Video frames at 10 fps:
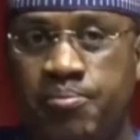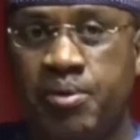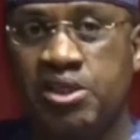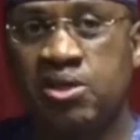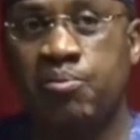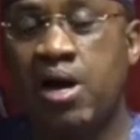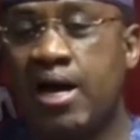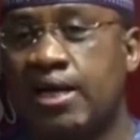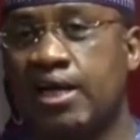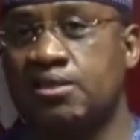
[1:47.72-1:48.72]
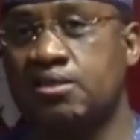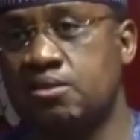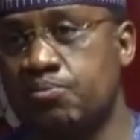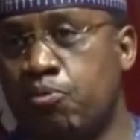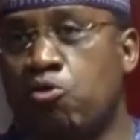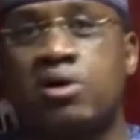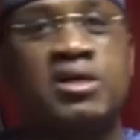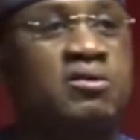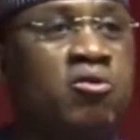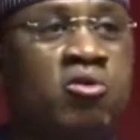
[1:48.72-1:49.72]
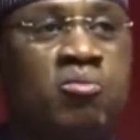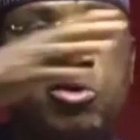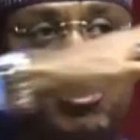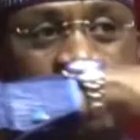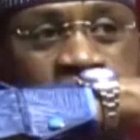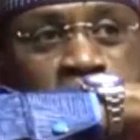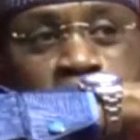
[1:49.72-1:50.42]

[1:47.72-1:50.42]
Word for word: President Buhari has broken almost